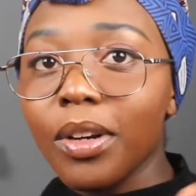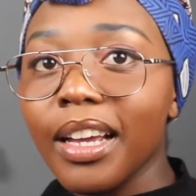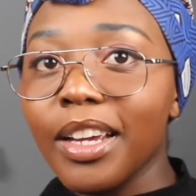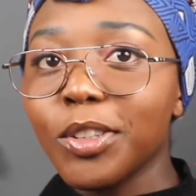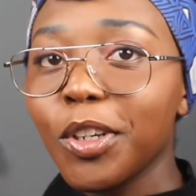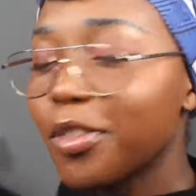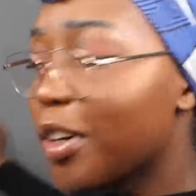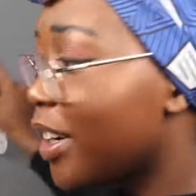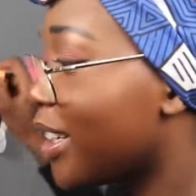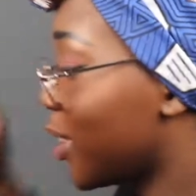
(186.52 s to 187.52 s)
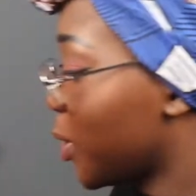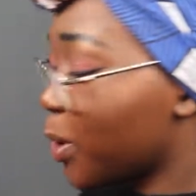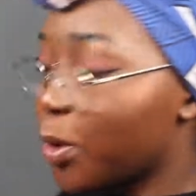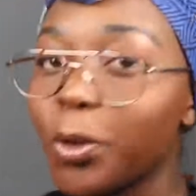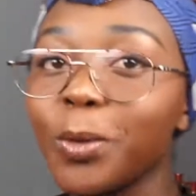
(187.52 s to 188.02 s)
like so far is this
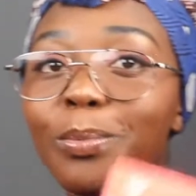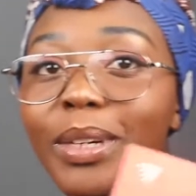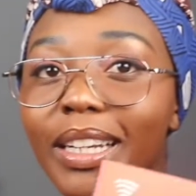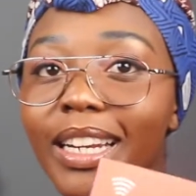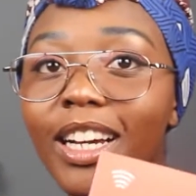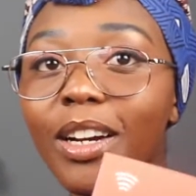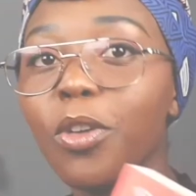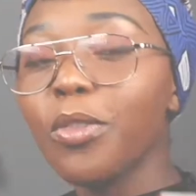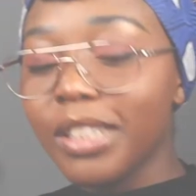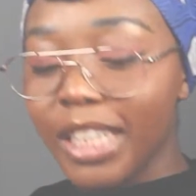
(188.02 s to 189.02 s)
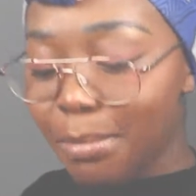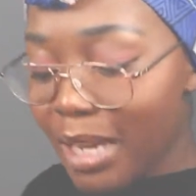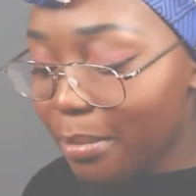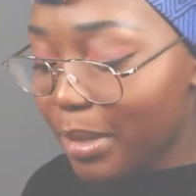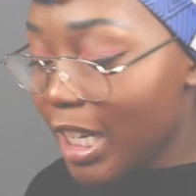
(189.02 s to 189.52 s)
one called Money. Now obviously
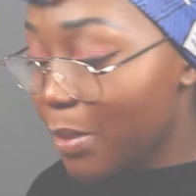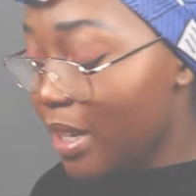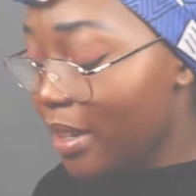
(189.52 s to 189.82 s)
me and money,